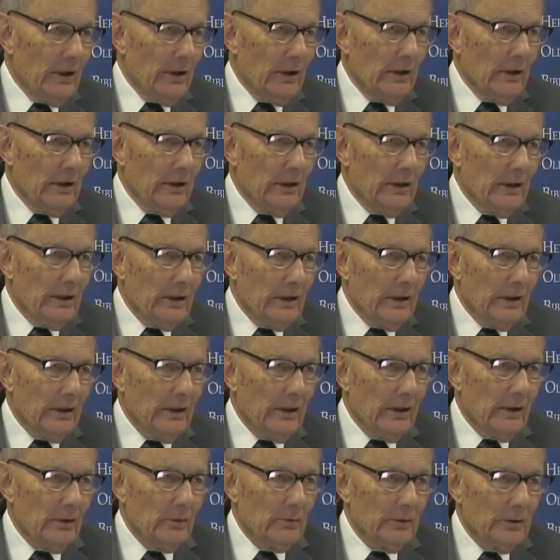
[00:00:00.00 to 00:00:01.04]
Uh,
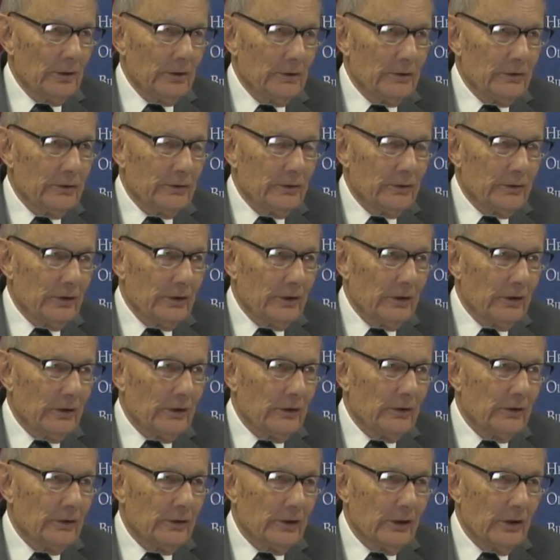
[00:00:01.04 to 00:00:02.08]
in other words,
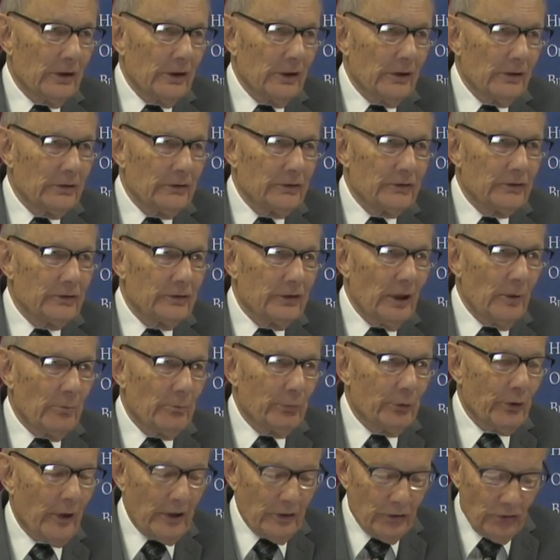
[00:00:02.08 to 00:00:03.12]
here's
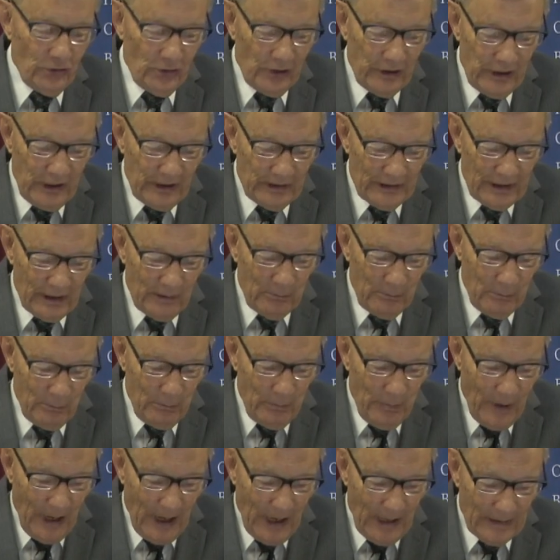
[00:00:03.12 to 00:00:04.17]
depression at the
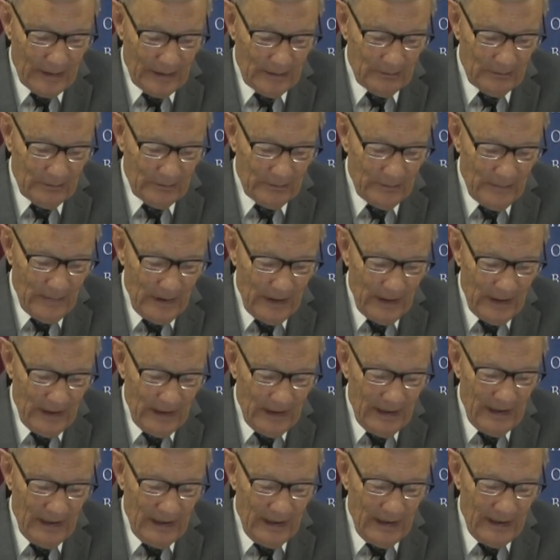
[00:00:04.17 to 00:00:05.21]
bottom,
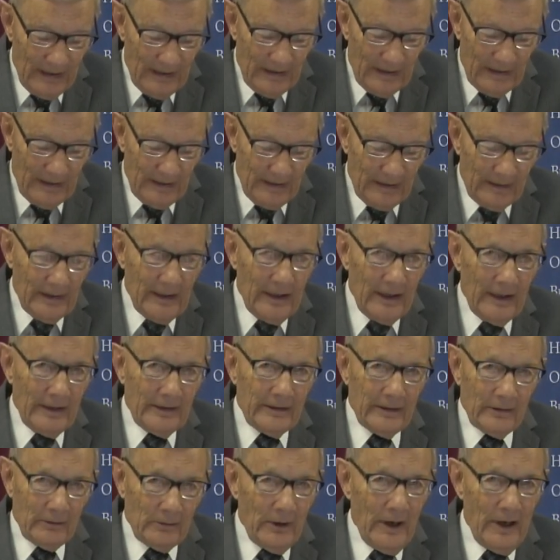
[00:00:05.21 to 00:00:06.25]

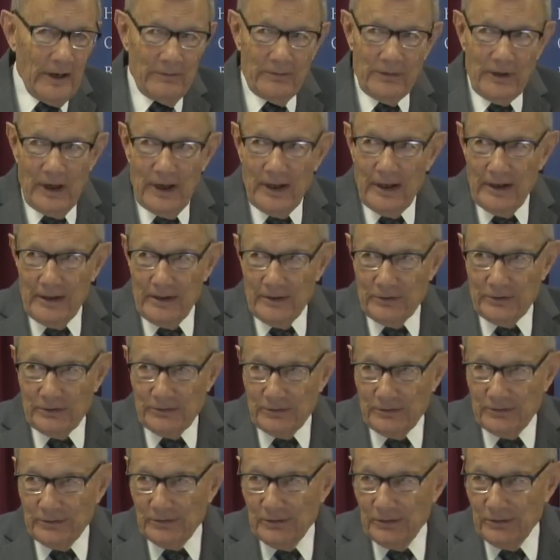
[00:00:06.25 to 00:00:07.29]
and the graveyard
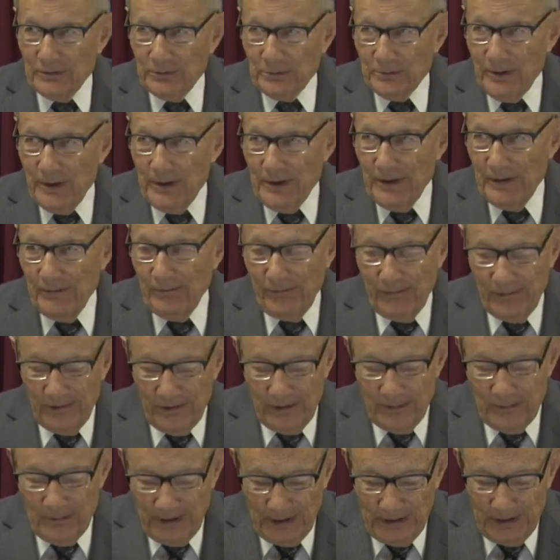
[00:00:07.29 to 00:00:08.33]
is, is ready
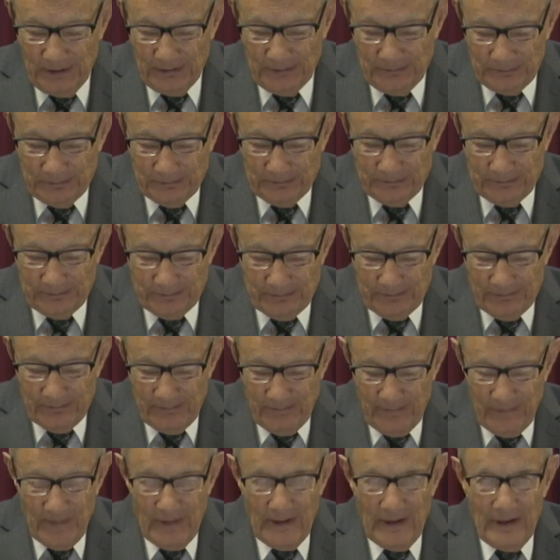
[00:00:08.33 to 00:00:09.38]
for me.
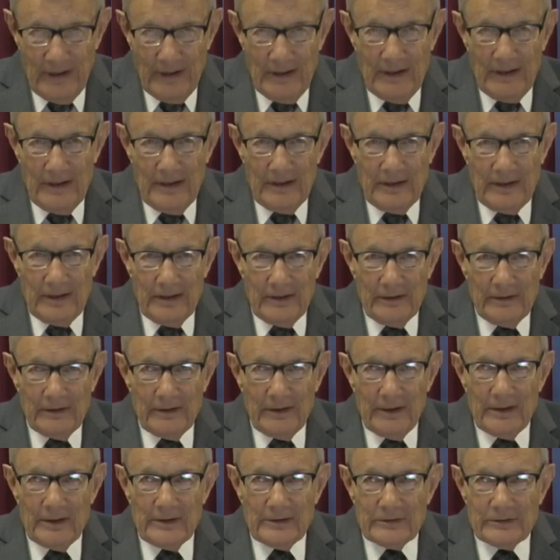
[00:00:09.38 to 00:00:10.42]

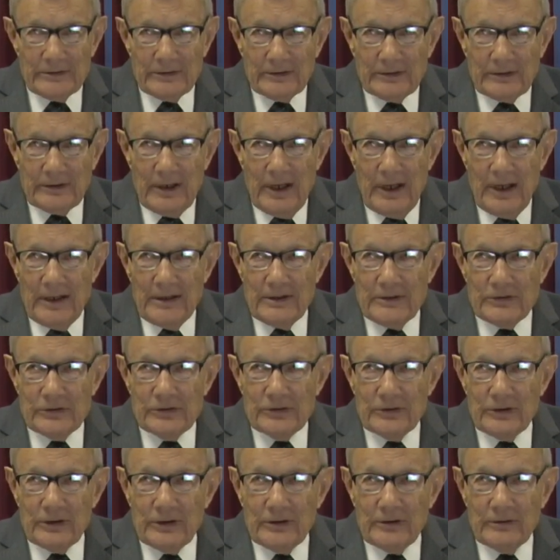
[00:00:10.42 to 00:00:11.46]
Here is a
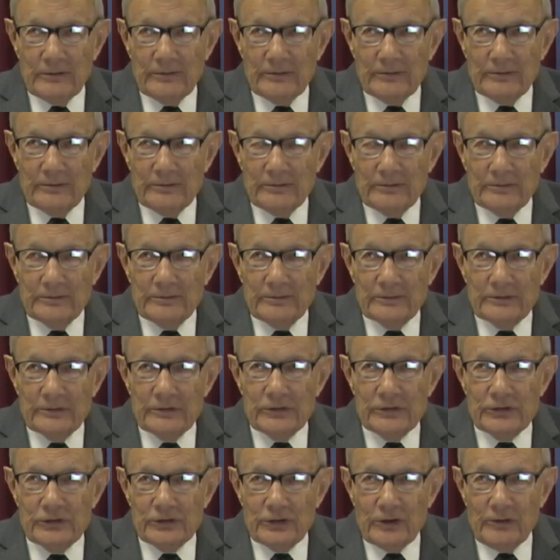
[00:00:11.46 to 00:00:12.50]
case of
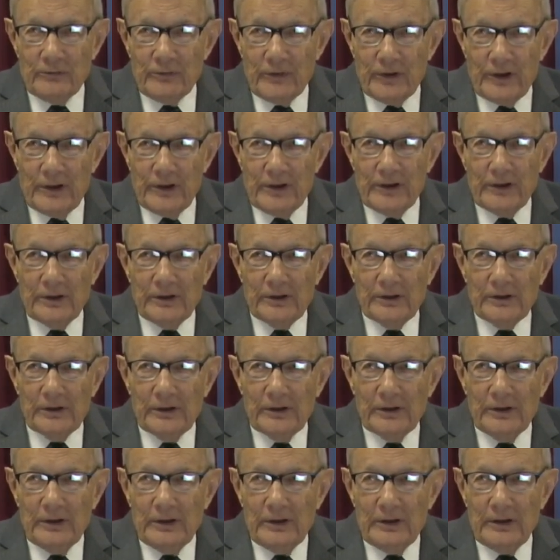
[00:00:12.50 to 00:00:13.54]

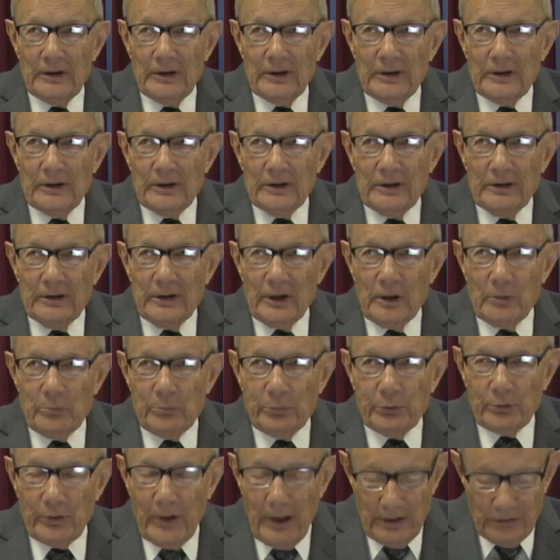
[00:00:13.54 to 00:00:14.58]
severe
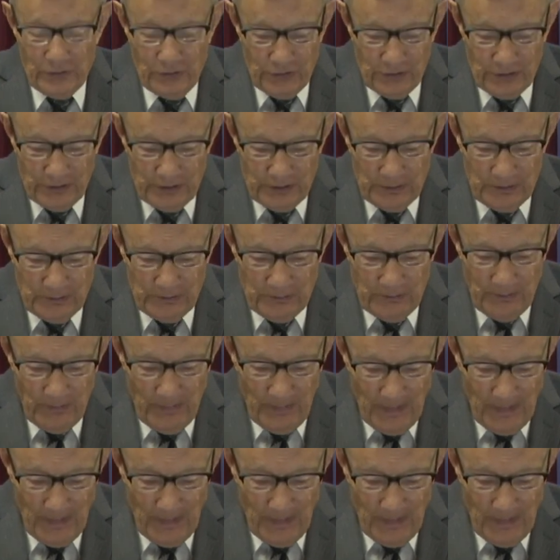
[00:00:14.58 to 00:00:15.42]
depression,